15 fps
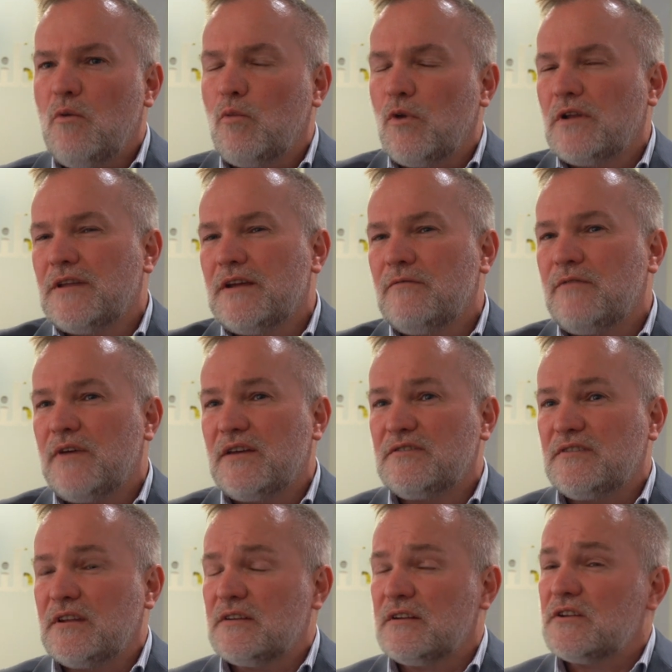We'll
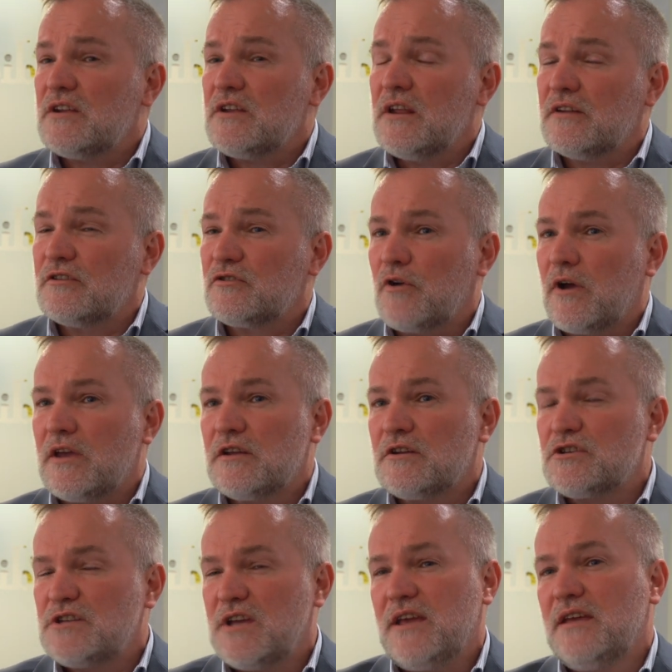invest in Australian
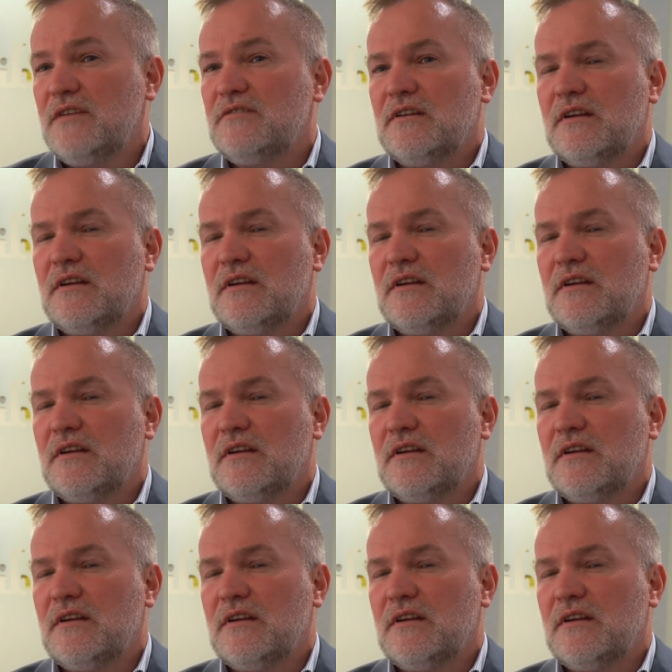shares